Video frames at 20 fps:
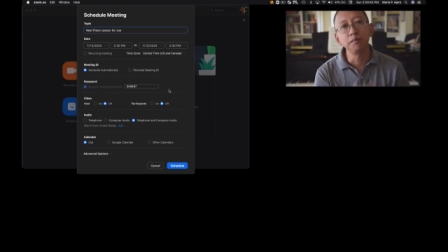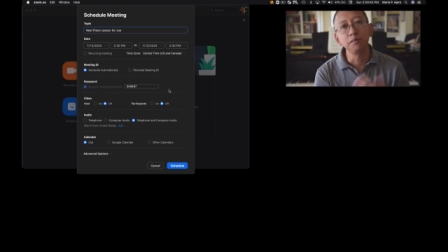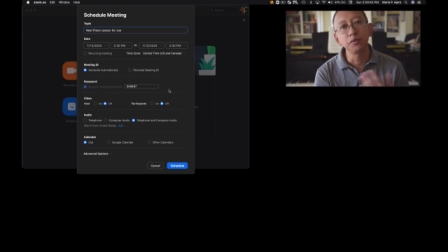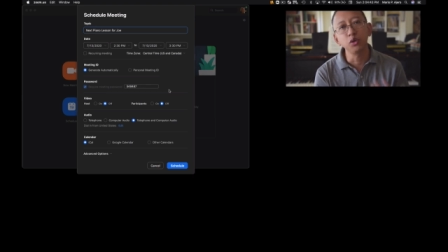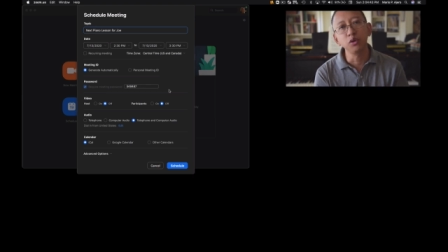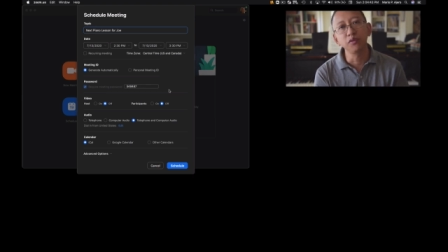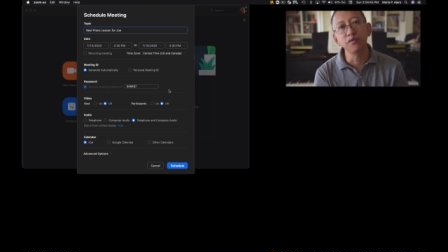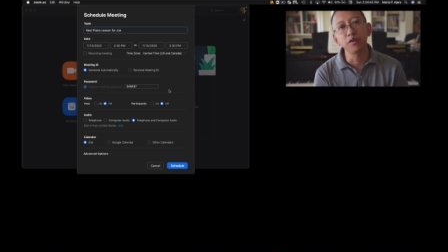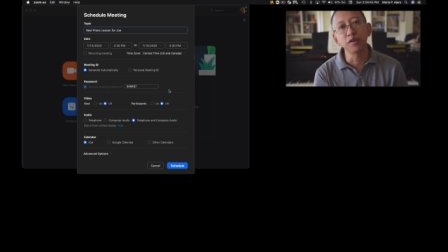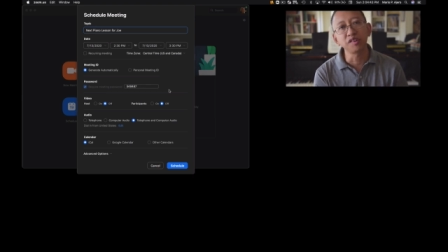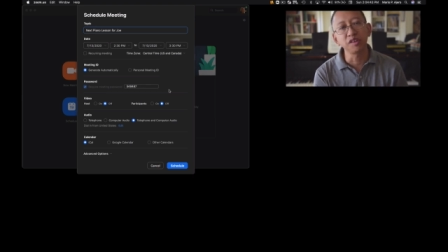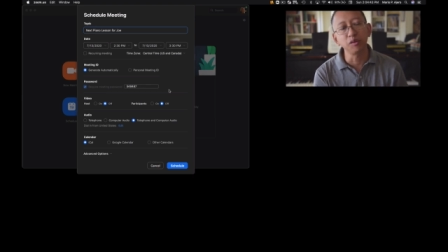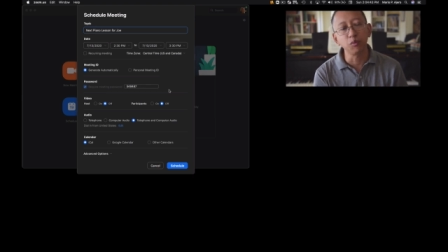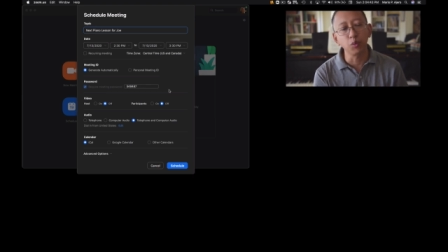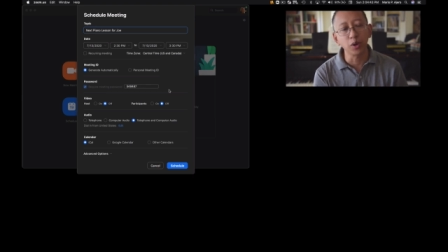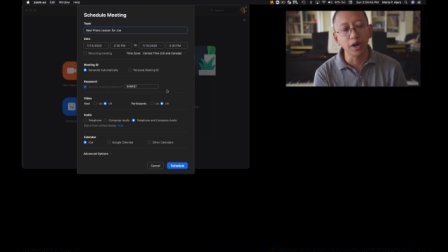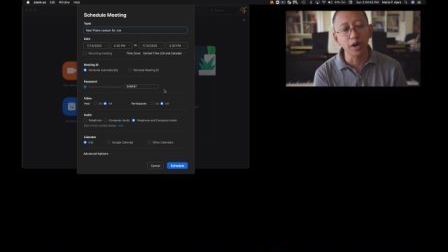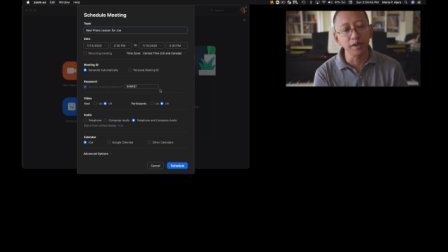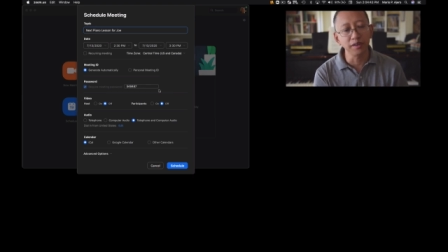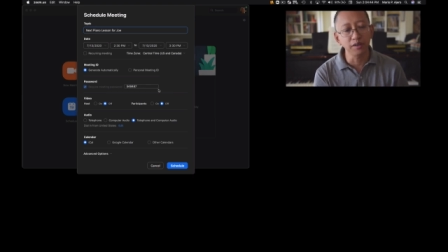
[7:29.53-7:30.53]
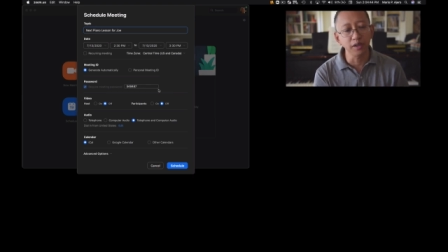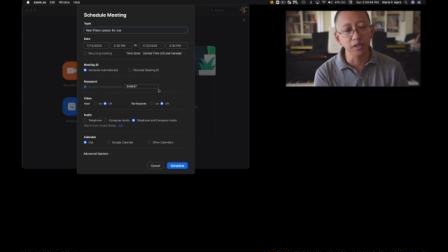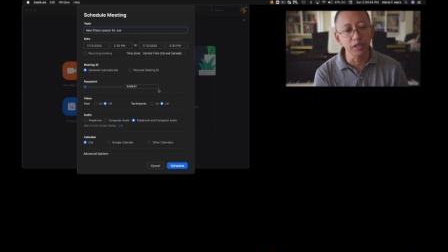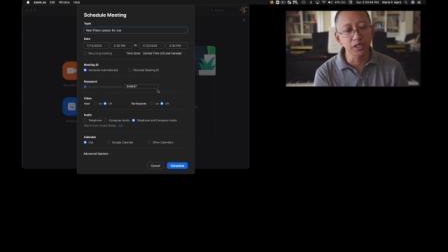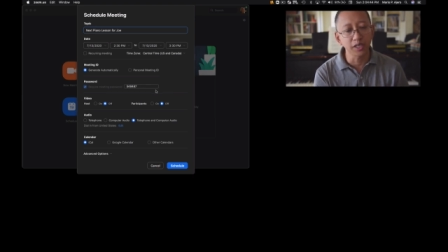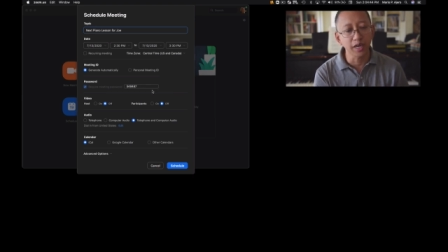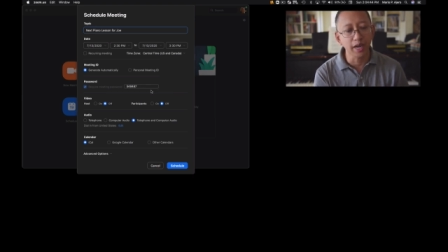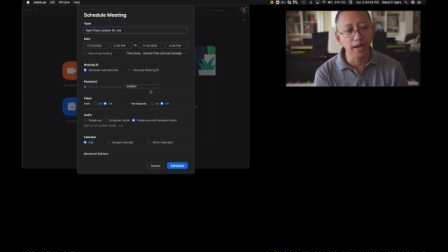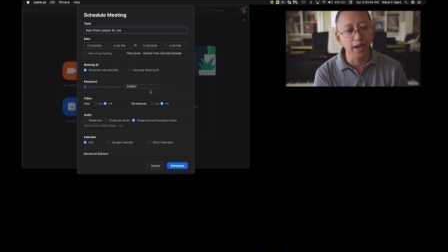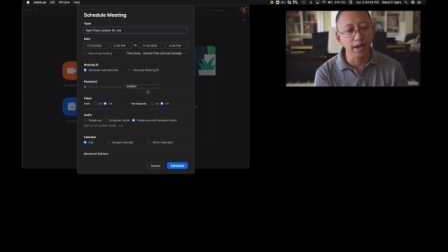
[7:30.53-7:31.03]
university where I
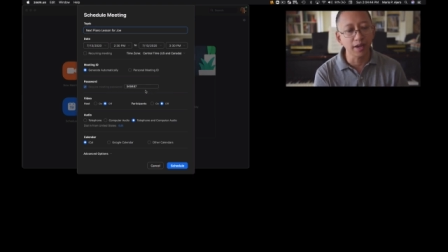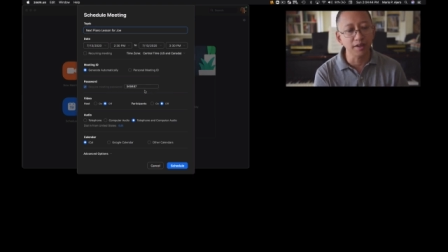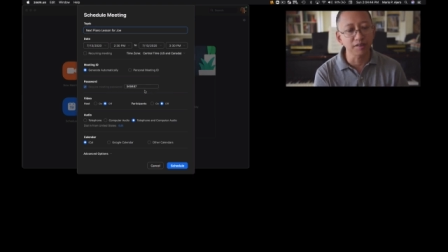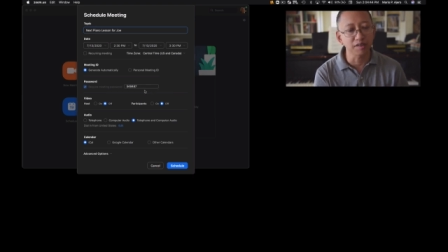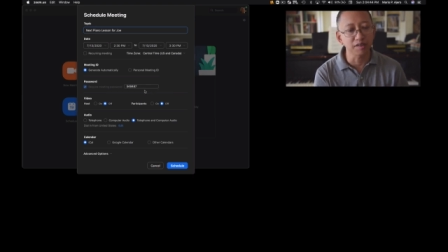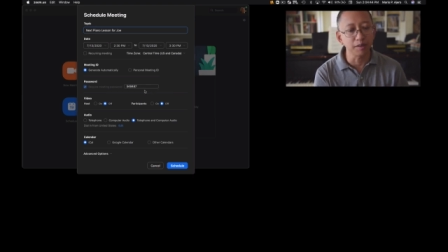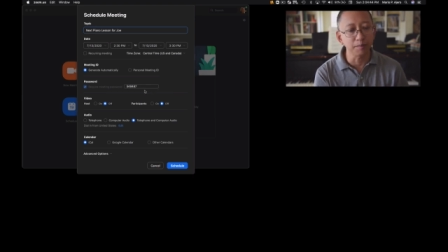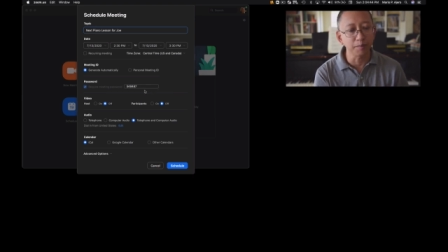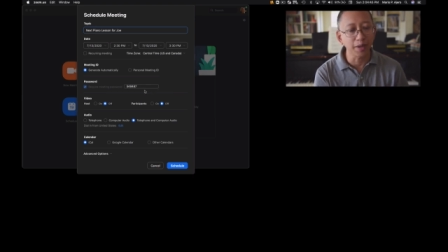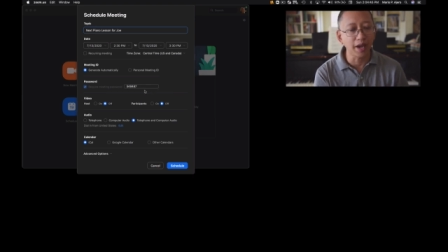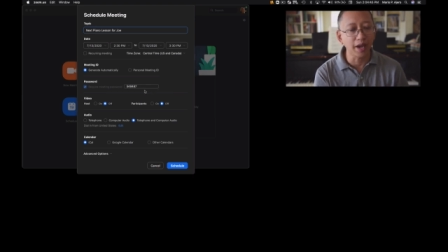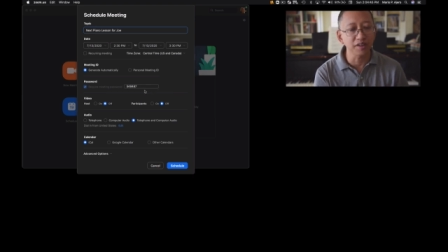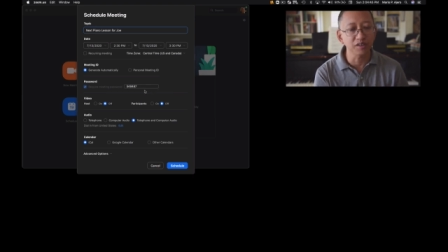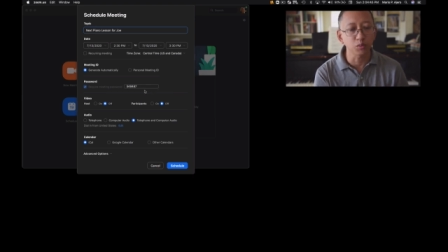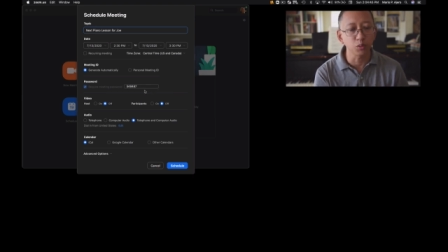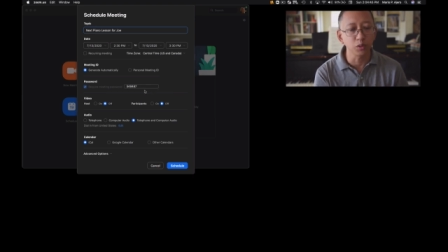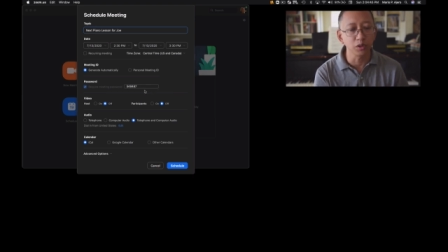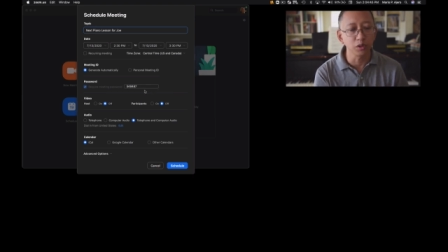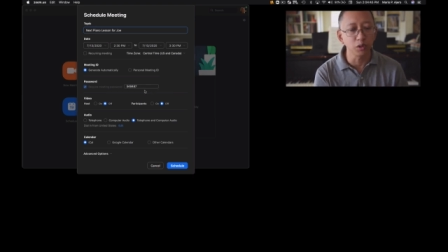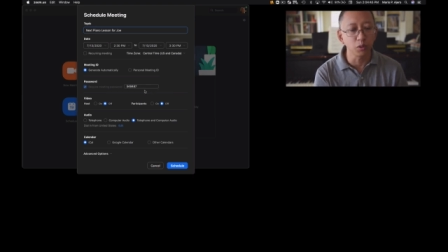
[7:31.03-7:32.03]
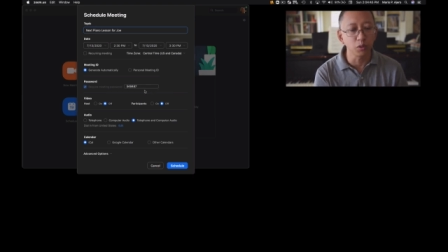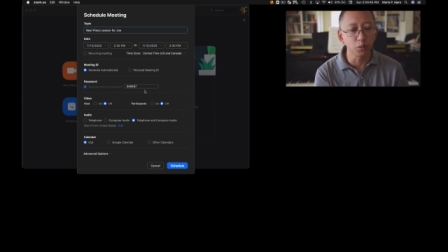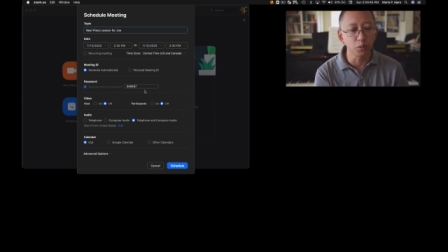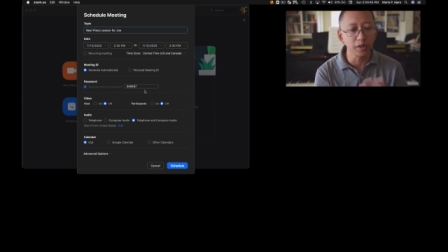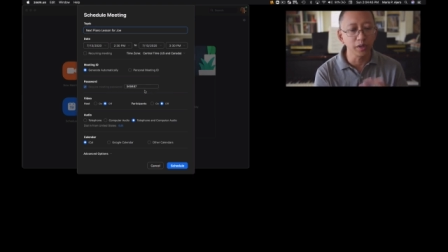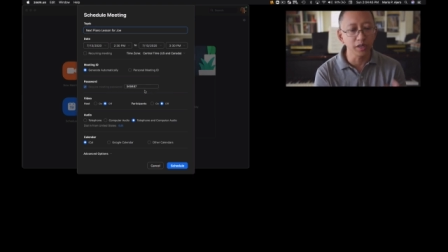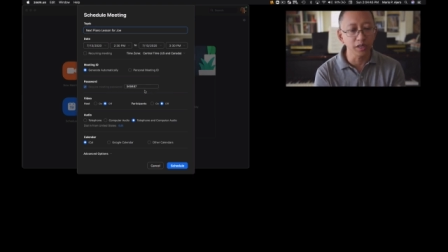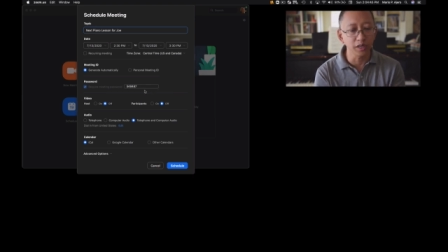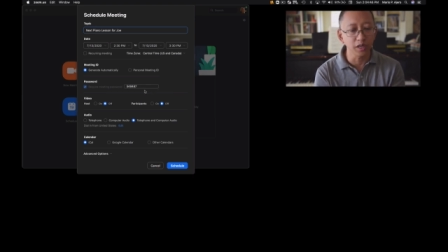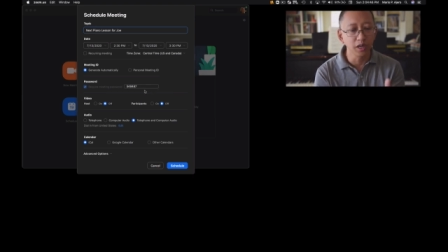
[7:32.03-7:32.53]
teach has a password
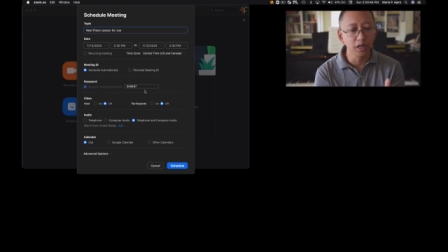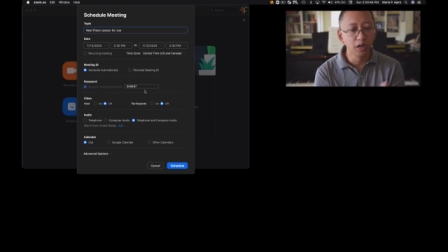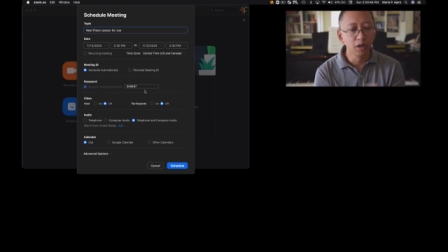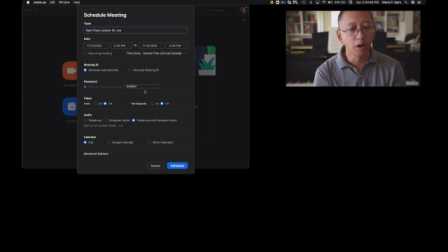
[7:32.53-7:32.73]
already